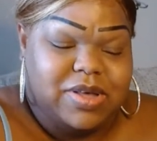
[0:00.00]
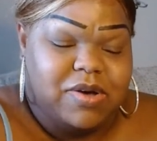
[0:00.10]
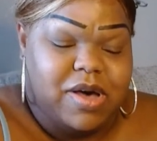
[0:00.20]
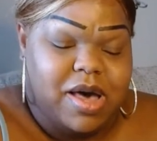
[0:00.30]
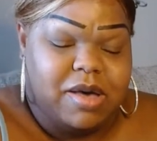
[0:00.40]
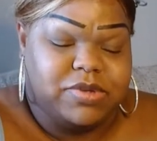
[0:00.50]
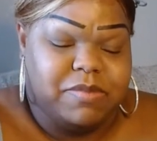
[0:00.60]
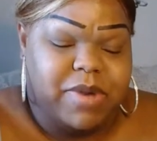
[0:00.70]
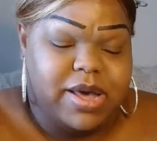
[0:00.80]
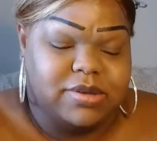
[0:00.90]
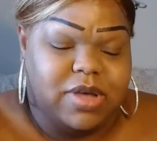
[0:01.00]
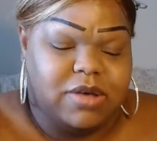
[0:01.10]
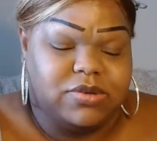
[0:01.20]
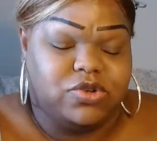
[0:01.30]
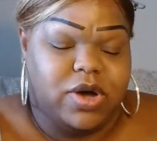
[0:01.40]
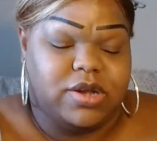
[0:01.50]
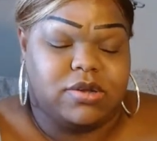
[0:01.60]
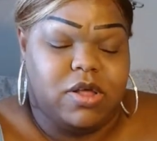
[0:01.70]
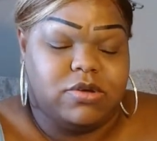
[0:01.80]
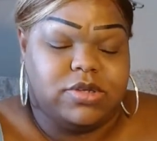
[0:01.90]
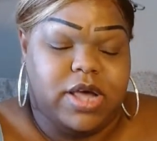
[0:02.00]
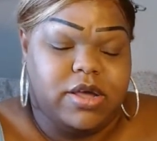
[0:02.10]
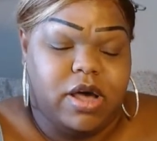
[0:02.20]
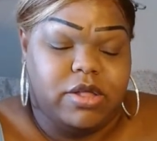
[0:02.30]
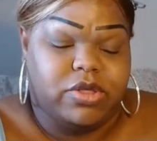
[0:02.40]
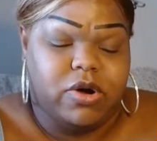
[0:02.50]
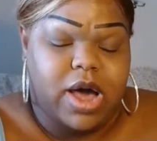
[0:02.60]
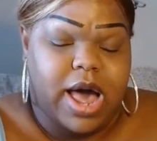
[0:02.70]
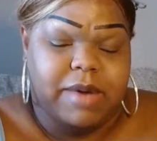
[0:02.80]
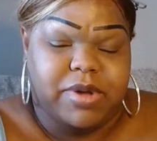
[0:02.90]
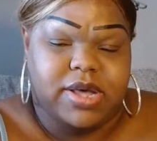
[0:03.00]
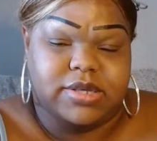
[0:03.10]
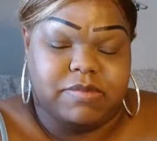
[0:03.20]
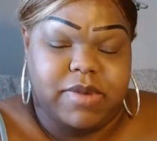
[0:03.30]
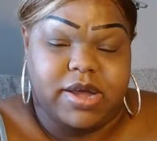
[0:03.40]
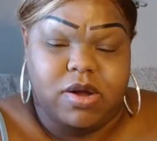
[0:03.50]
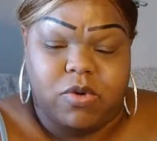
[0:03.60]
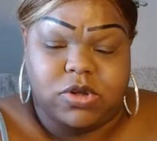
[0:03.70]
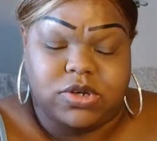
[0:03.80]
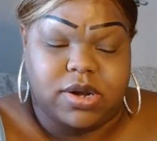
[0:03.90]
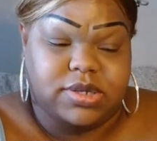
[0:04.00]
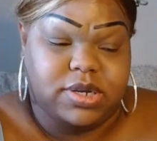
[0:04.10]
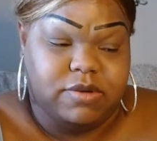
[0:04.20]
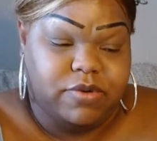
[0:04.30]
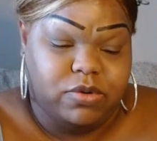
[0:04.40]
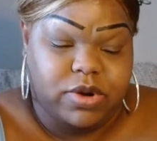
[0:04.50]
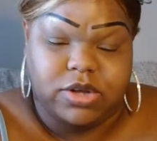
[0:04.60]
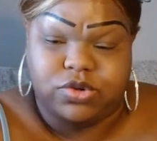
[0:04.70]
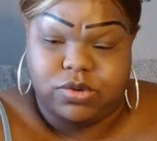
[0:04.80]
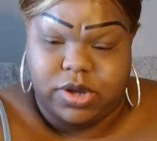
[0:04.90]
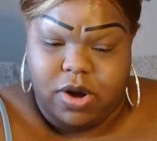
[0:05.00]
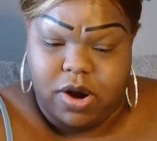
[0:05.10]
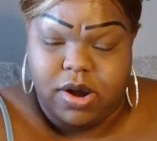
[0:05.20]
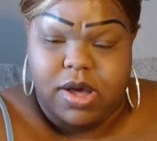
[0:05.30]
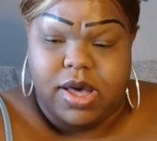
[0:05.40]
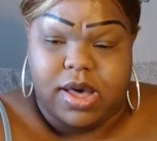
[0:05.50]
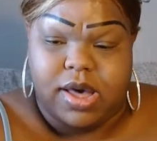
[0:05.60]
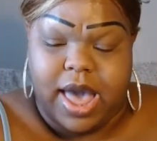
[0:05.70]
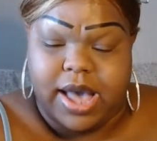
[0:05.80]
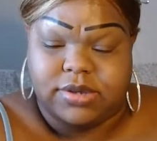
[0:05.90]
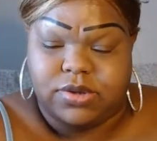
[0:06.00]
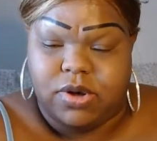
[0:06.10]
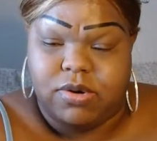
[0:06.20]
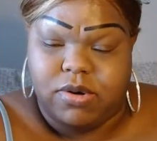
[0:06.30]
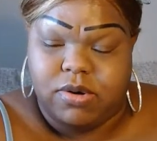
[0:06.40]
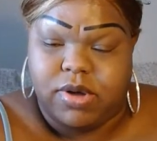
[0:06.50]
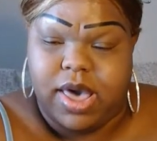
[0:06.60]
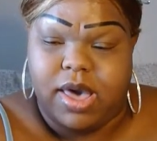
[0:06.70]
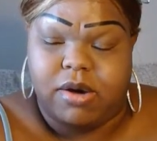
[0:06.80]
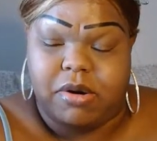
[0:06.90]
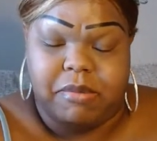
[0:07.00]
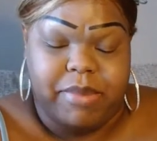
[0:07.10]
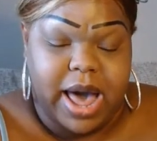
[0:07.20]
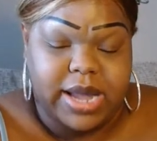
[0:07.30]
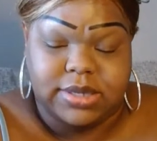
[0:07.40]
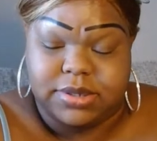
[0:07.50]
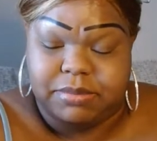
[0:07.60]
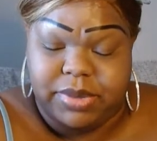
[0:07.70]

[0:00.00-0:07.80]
So um, somebody is also trying to close down y'all third eye because somebody don't want y'all to see them for who they truly are. Uh, asshole, okay, or a bias, a